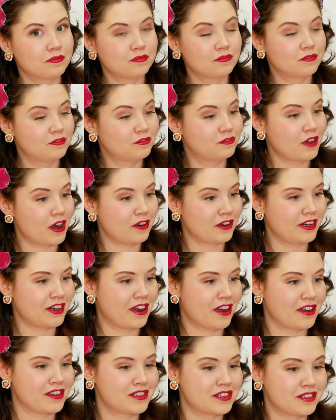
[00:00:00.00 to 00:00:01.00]
Very
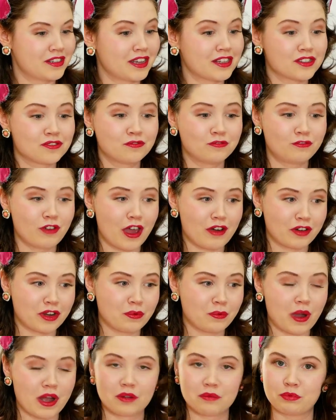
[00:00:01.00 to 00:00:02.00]
nice. That's very
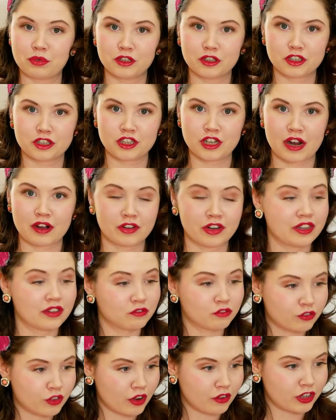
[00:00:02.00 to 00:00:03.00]
well put, Shari, and
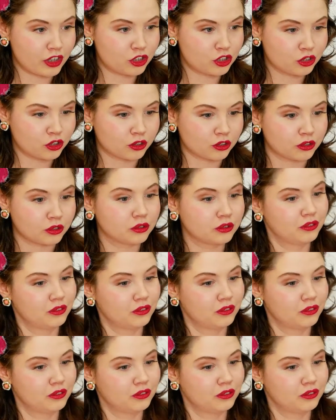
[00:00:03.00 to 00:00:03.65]
very true.